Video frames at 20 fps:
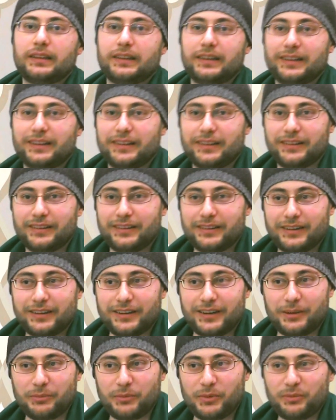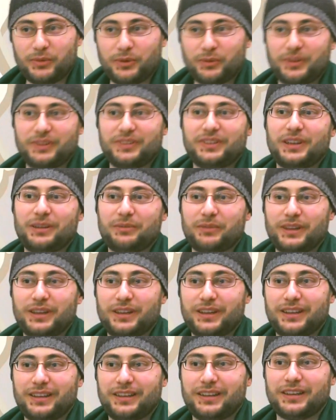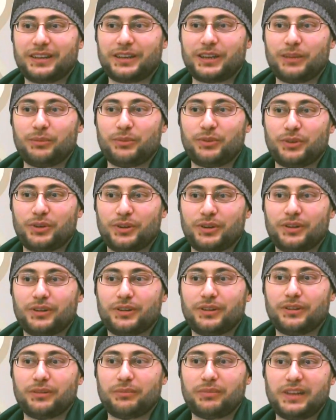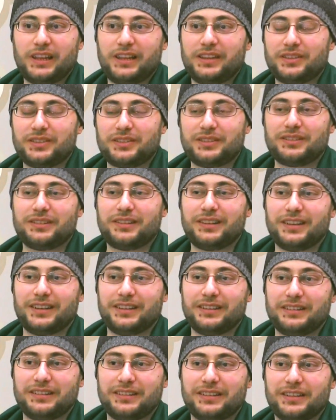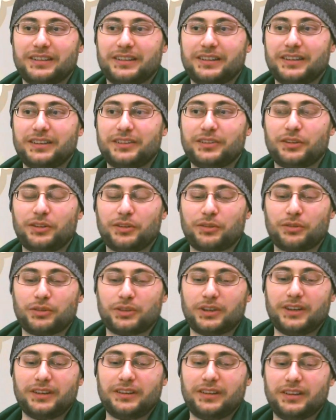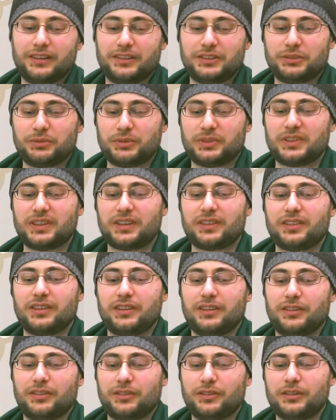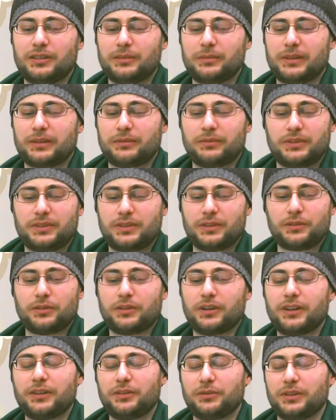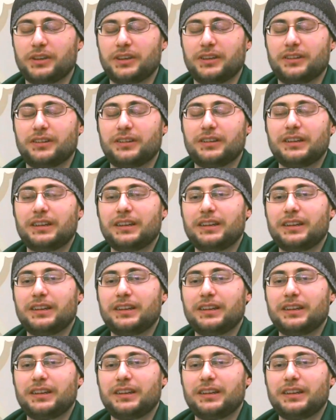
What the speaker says: I remember one time I came to her place and I saw the Quran there, and she was 16 years old. I'm like, what's the Quran doing here?